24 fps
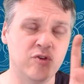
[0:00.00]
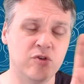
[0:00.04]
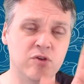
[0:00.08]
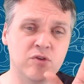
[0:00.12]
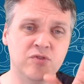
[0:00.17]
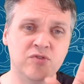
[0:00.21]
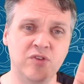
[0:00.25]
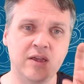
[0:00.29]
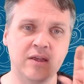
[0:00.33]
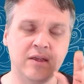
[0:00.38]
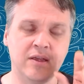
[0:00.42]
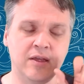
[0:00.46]

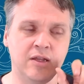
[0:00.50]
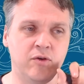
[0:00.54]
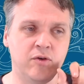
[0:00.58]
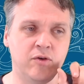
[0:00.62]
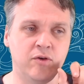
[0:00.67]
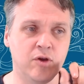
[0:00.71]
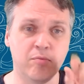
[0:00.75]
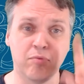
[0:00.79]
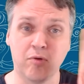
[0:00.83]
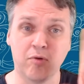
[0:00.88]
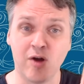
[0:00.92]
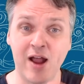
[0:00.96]
using
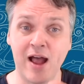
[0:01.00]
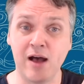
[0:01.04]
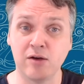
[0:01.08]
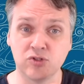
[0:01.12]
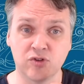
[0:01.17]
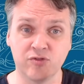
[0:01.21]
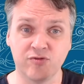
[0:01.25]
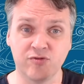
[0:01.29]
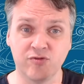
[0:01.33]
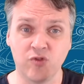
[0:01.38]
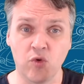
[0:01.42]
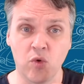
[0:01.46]
your
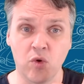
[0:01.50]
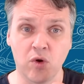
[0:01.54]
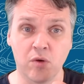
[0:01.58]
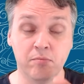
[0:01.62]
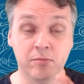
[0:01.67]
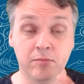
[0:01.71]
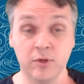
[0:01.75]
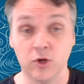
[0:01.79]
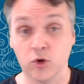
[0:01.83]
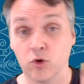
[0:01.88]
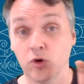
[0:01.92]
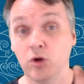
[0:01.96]
browser for
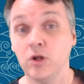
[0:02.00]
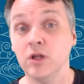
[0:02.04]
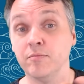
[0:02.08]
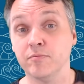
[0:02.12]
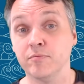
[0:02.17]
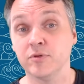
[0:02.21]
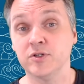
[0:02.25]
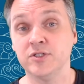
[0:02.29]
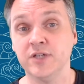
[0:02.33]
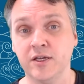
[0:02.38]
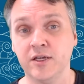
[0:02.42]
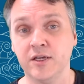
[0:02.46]
Mural in
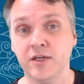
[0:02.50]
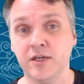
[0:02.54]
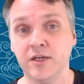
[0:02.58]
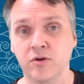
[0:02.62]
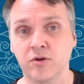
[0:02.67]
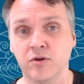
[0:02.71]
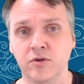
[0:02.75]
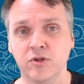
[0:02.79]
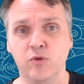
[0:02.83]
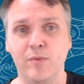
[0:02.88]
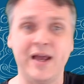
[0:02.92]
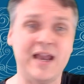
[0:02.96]

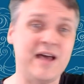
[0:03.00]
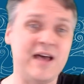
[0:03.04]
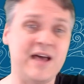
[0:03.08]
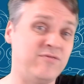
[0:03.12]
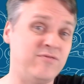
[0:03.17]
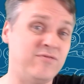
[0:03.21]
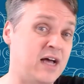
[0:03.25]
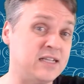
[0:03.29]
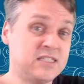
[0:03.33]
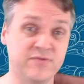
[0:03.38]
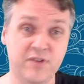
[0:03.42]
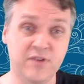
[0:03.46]
particular, you might have
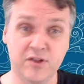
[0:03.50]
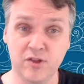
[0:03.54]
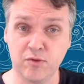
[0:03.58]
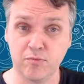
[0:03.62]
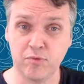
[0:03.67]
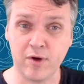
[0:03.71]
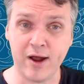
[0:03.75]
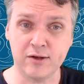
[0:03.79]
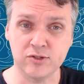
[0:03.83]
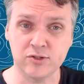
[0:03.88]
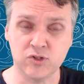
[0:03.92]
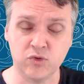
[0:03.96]
lots of other
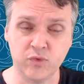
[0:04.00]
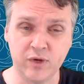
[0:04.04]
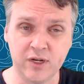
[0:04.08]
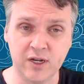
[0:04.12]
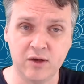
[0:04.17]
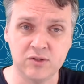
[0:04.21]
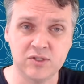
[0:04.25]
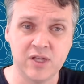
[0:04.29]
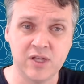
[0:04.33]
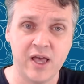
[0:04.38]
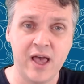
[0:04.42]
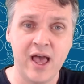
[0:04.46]
browser
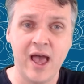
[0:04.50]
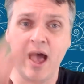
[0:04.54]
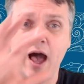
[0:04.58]
windows.